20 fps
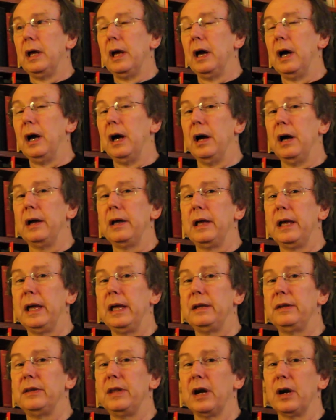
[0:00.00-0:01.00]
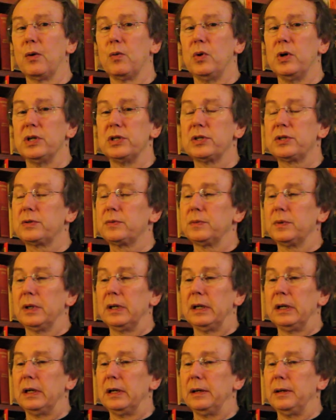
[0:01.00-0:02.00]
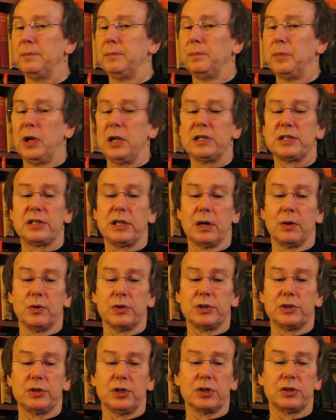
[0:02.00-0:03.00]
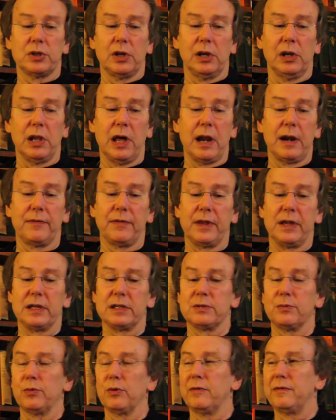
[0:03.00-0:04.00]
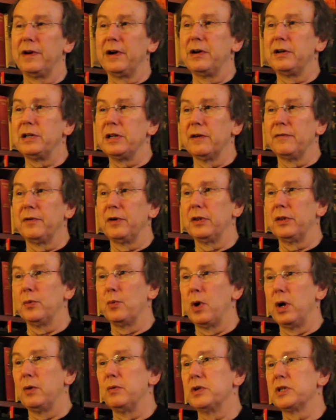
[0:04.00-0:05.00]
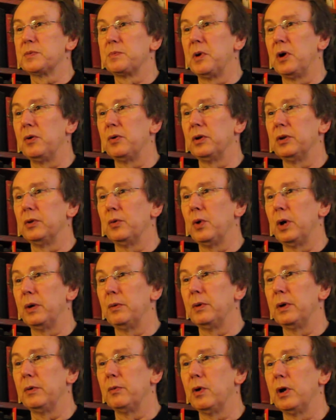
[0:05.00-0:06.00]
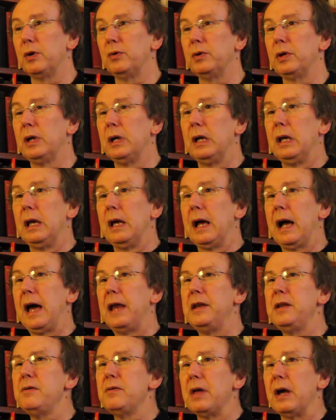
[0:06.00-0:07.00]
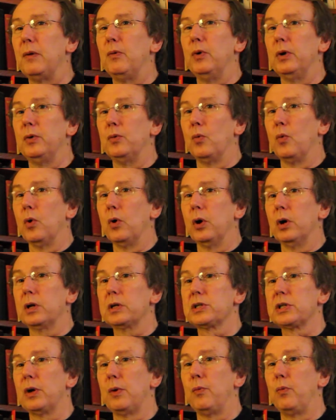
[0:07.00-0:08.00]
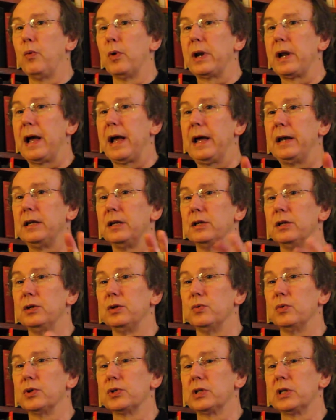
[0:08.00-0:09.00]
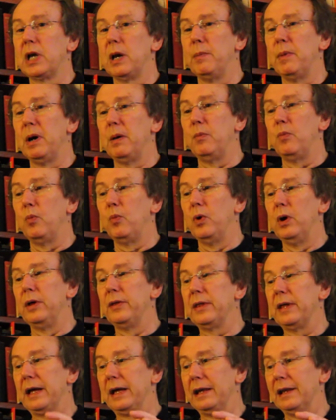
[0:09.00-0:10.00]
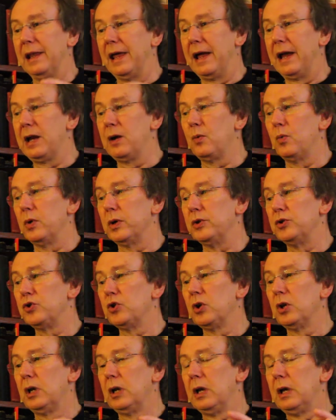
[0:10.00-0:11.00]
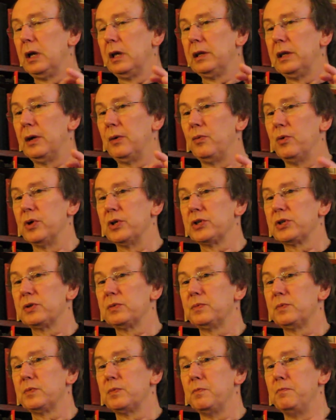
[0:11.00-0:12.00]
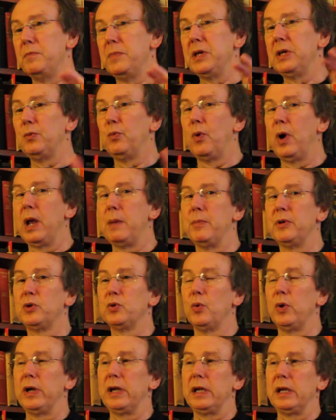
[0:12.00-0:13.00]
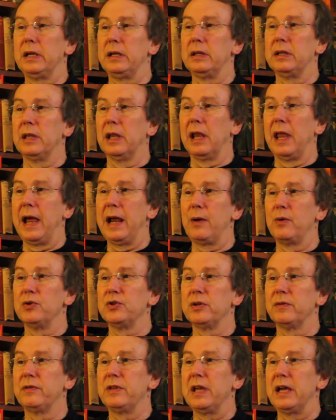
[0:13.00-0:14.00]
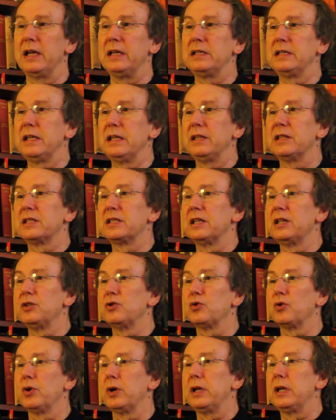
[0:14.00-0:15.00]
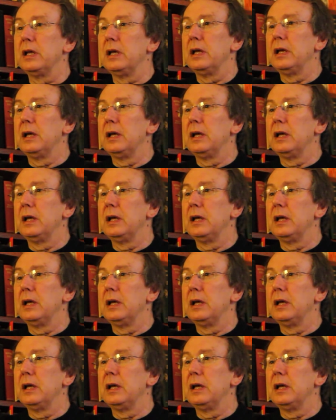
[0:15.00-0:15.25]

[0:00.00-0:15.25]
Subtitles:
And there was, plus there was just a lot of things that were very different in the way we spoke and the way we wrote. I knew that wouldn't work. So what I had to do was to come up with a language that was midway between the language of the 18th century